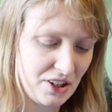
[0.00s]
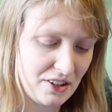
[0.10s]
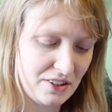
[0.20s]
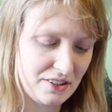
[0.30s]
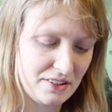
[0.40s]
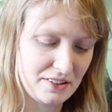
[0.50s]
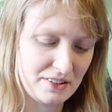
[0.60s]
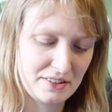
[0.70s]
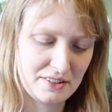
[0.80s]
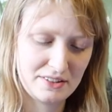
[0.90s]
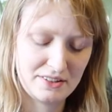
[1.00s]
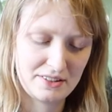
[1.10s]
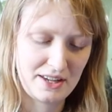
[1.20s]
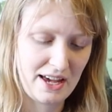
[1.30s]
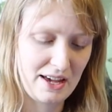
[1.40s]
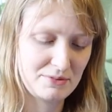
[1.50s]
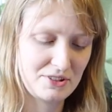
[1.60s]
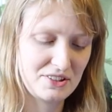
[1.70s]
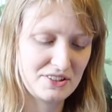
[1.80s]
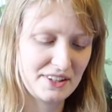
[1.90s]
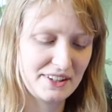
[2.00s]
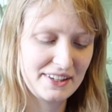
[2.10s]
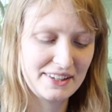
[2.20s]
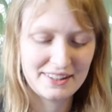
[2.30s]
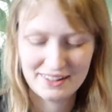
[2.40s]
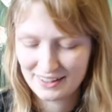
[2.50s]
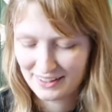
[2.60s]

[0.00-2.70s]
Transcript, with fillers: are absolutely stunning.